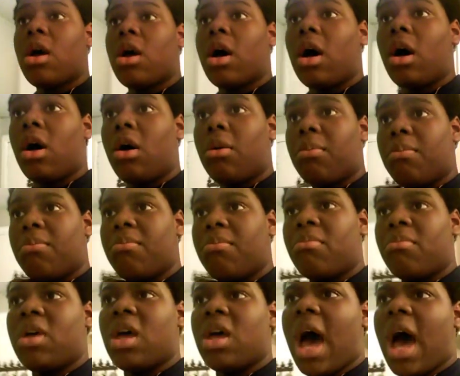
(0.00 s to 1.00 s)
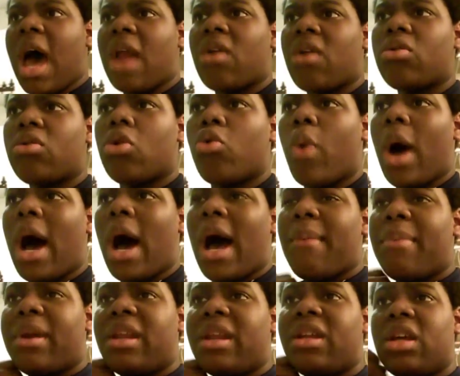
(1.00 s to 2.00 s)
Um, I don't know why,
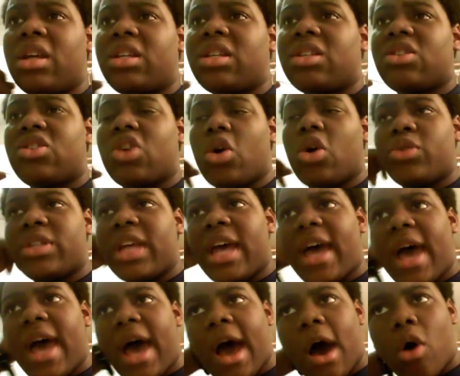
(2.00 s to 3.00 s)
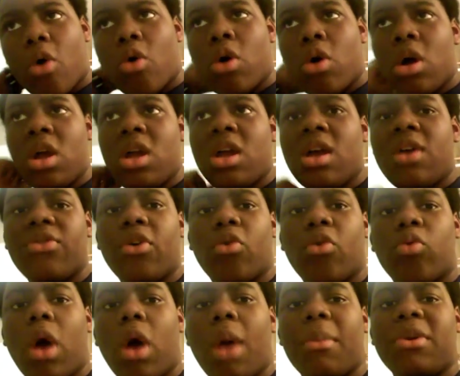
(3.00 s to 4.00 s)
but it, it just shows that how the
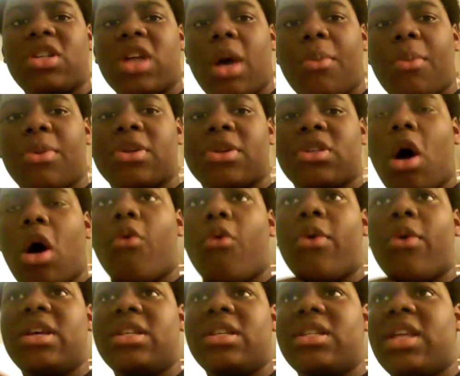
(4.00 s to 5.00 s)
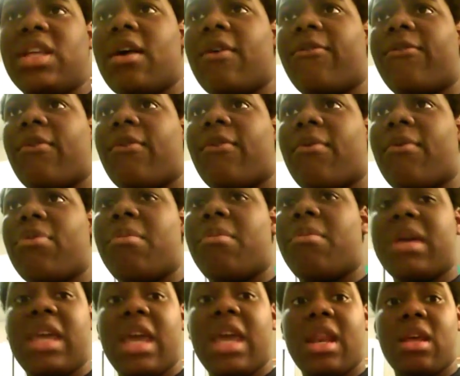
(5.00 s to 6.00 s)
ramen shop was always there from the
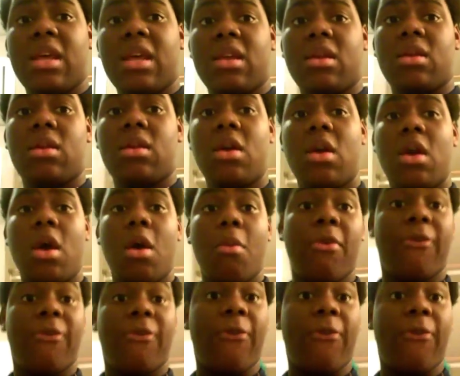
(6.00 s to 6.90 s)
beginning, before